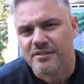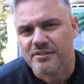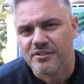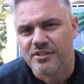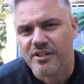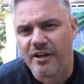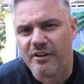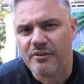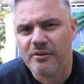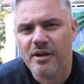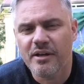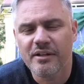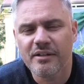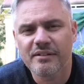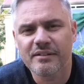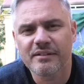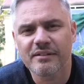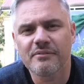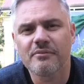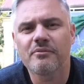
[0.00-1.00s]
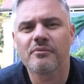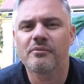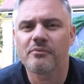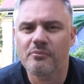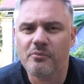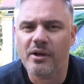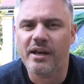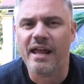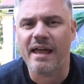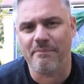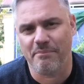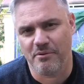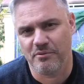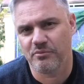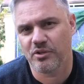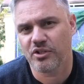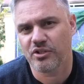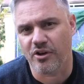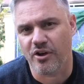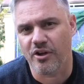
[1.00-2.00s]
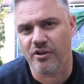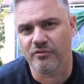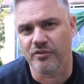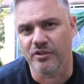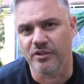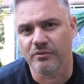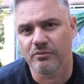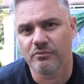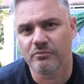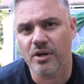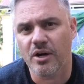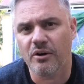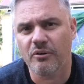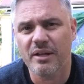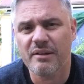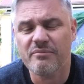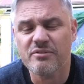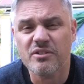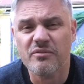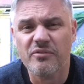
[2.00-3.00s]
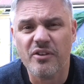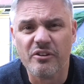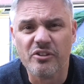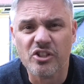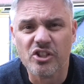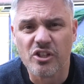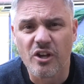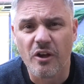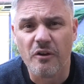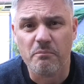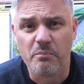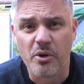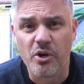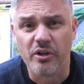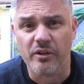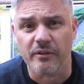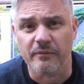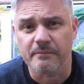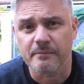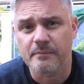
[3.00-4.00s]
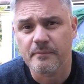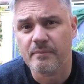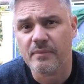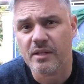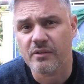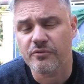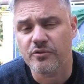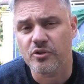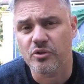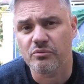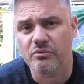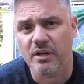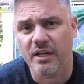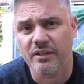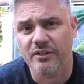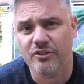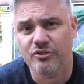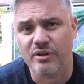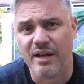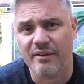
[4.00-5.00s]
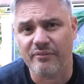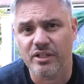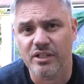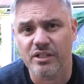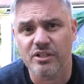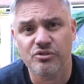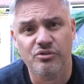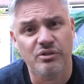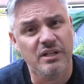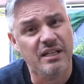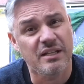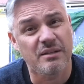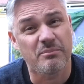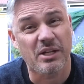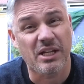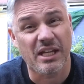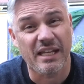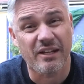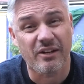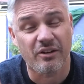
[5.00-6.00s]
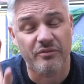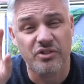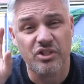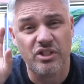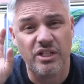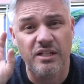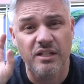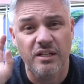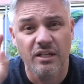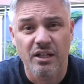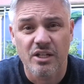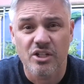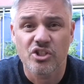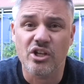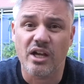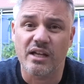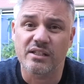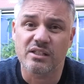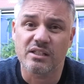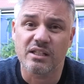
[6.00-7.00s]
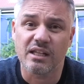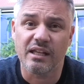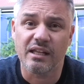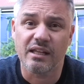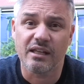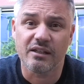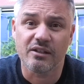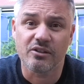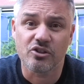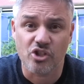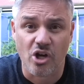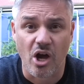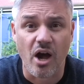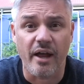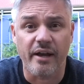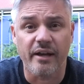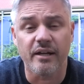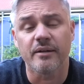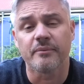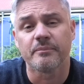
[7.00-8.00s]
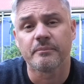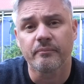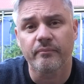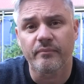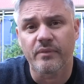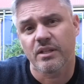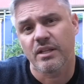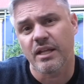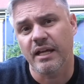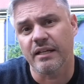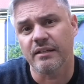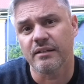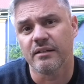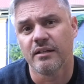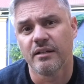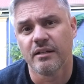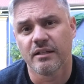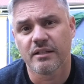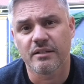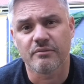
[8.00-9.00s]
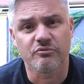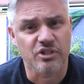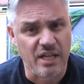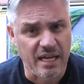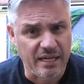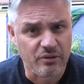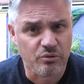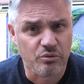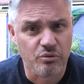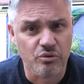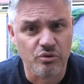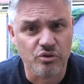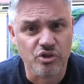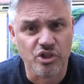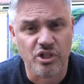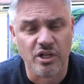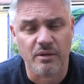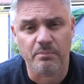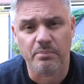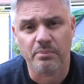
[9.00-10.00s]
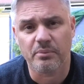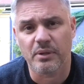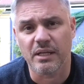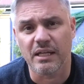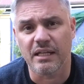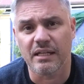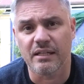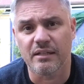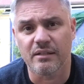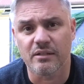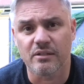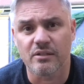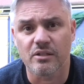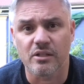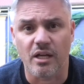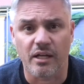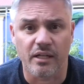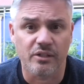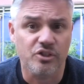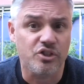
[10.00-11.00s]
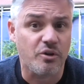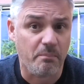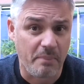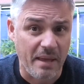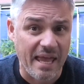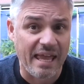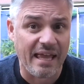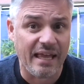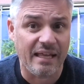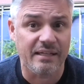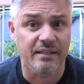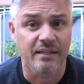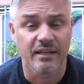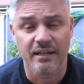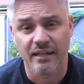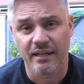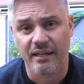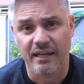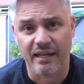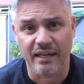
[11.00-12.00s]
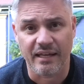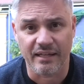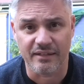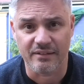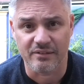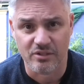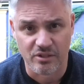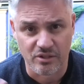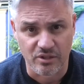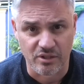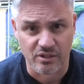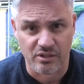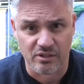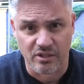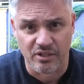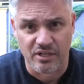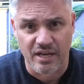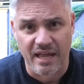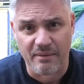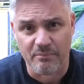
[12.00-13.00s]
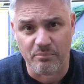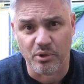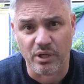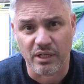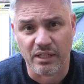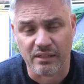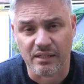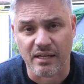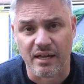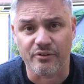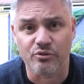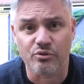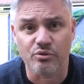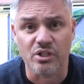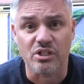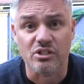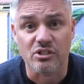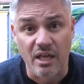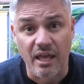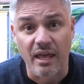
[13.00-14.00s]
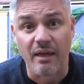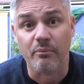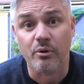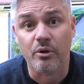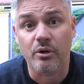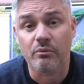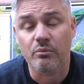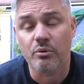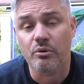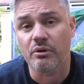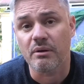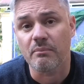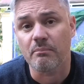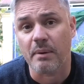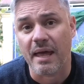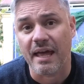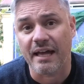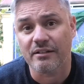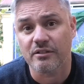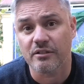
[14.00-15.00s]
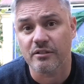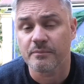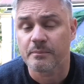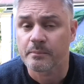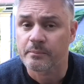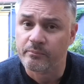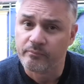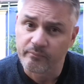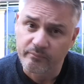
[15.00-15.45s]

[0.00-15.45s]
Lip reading: So what happened with COVID? Well, it was a very slow burn for the travel industry. In the beginning, obviously, just in China. Then there was that cruise ship in Japan, and the neighboring countries there were impacted.